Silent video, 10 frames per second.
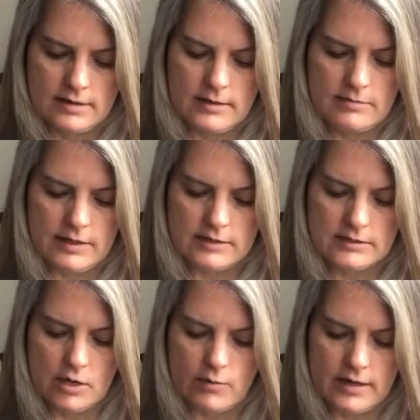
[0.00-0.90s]
keep things
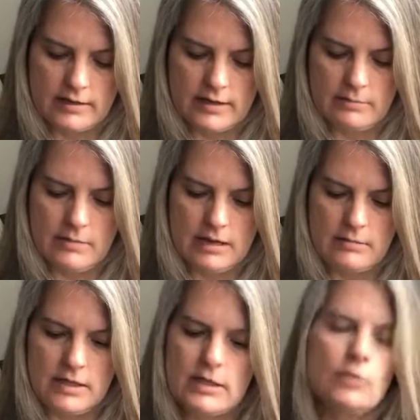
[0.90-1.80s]
going, that
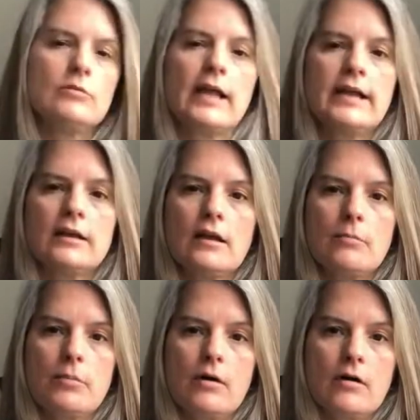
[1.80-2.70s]
maybe you lighten
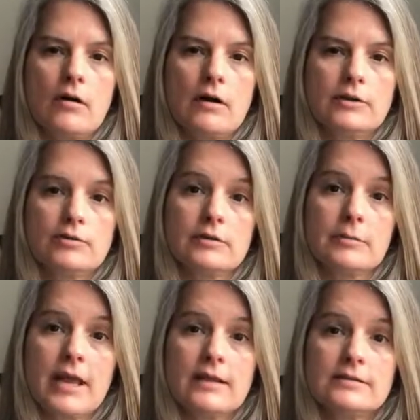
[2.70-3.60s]
up on your
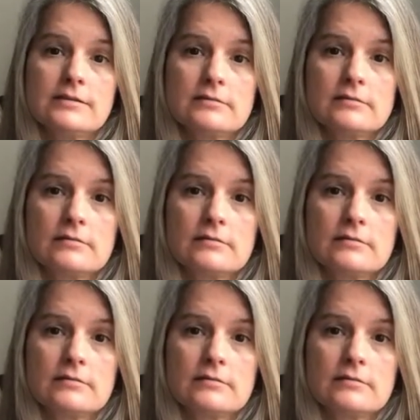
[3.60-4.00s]
demands.